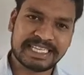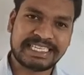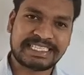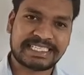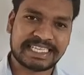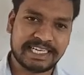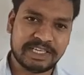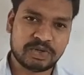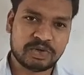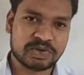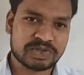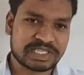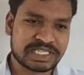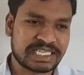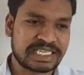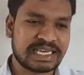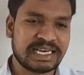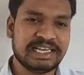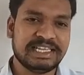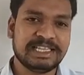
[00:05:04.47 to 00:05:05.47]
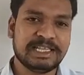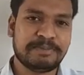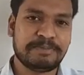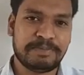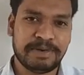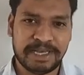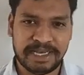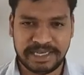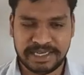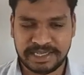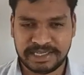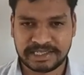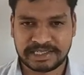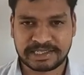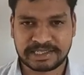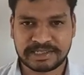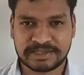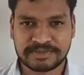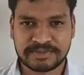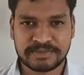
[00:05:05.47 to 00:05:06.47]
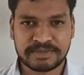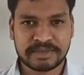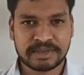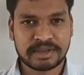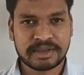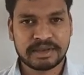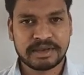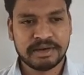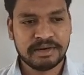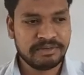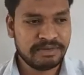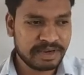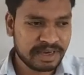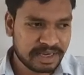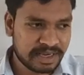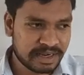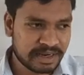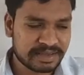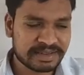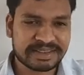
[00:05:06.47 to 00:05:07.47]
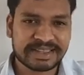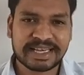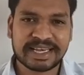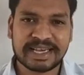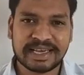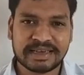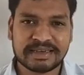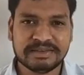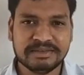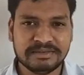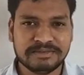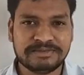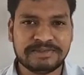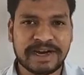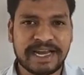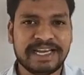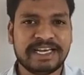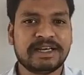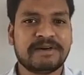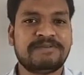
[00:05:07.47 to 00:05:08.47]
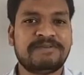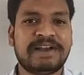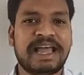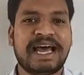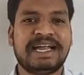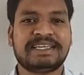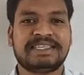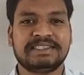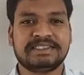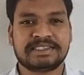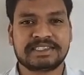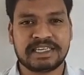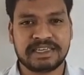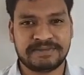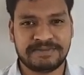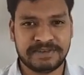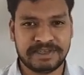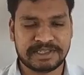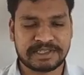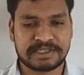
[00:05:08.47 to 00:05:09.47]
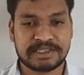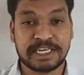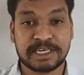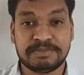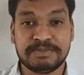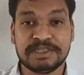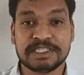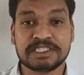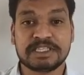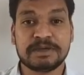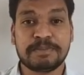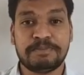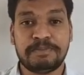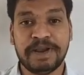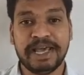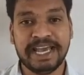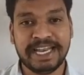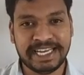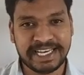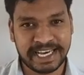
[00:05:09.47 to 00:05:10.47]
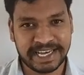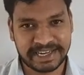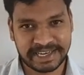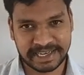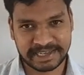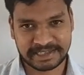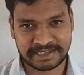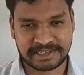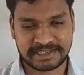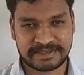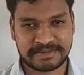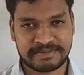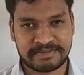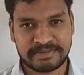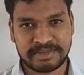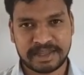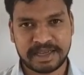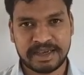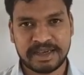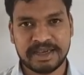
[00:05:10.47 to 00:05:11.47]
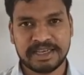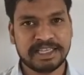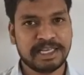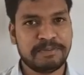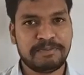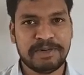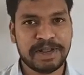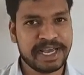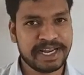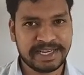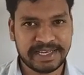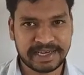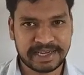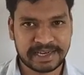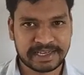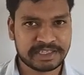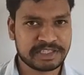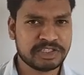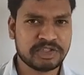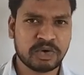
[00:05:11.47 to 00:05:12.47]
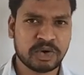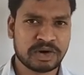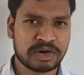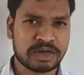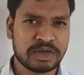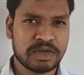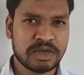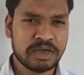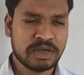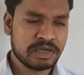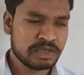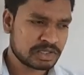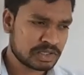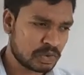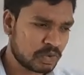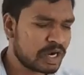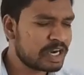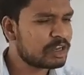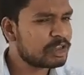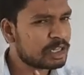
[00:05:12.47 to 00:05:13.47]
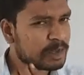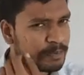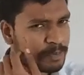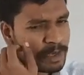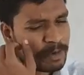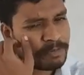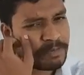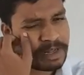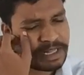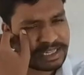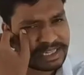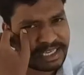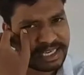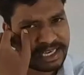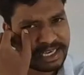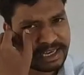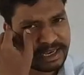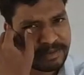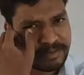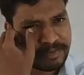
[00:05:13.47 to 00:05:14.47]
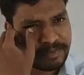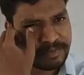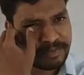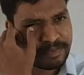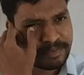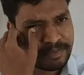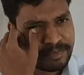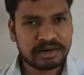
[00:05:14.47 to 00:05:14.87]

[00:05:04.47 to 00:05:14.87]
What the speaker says: they tend to settle in the place where they find a flat surface. That means the plain areas. In the plain area, it's not. So why do the people they